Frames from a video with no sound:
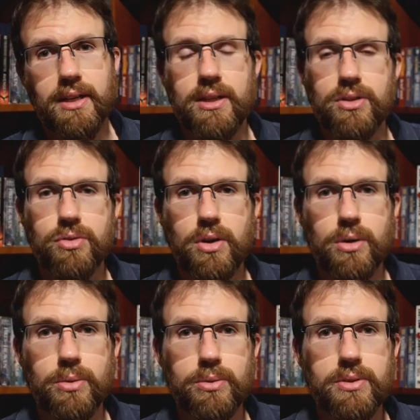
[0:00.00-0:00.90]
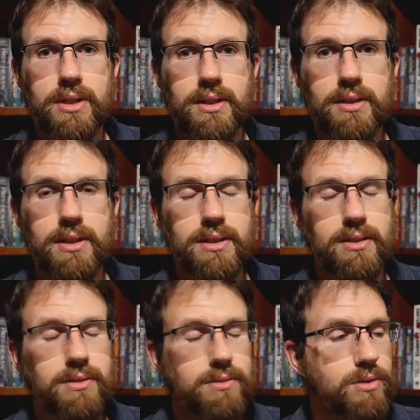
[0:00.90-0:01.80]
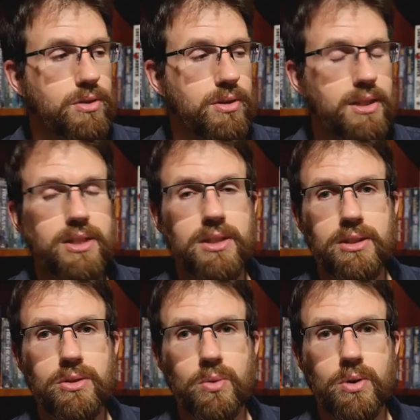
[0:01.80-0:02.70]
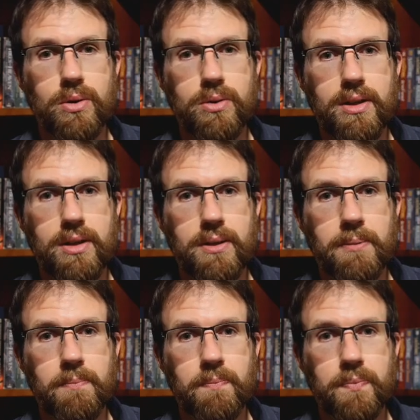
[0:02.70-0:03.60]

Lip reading: And trolls in certainly the Discworld are